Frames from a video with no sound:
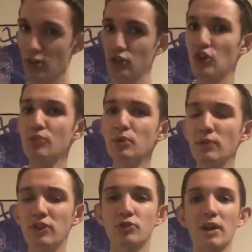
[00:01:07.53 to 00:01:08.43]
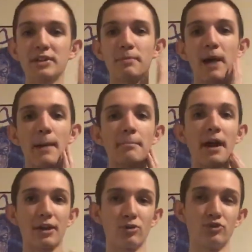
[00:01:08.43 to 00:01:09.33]
So this movie is directed by
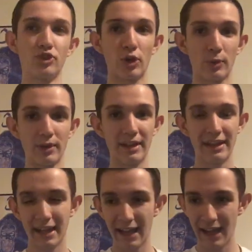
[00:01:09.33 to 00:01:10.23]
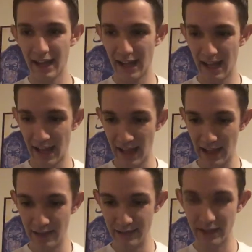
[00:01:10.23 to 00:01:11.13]
Michael Dougherty,
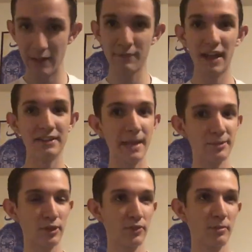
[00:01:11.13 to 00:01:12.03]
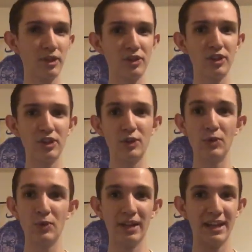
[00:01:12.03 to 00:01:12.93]
and if that name sounds familiar to
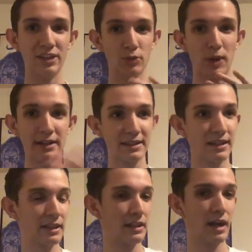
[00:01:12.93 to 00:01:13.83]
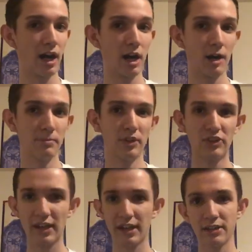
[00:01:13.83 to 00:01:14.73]
you, he directed the
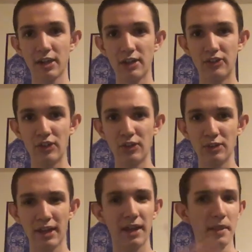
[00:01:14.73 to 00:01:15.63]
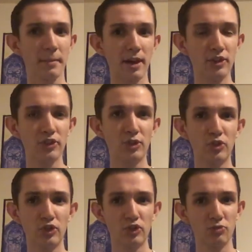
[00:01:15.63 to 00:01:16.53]
second Godzilla, King of the
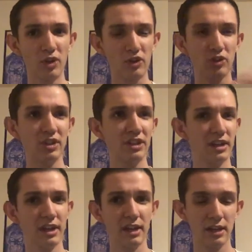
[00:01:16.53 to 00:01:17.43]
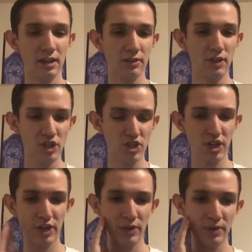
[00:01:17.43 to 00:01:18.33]
Monsters, recently this
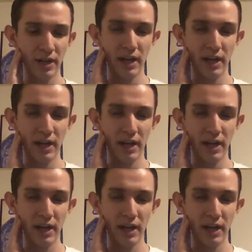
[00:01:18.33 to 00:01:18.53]
year.